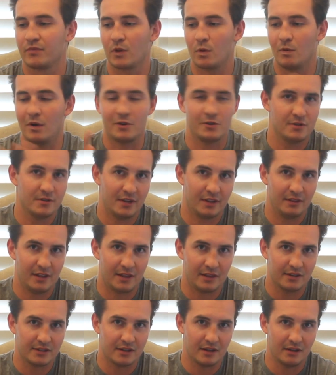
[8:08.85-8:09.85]
watching
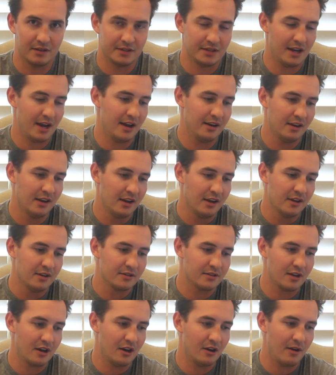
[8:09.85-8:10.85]
like the sunset,
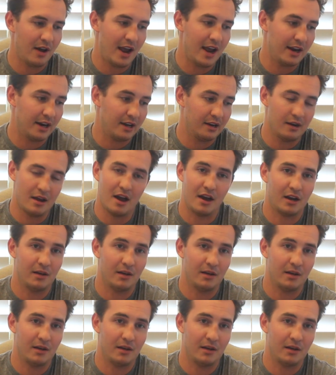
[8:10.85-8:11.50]
so I cannot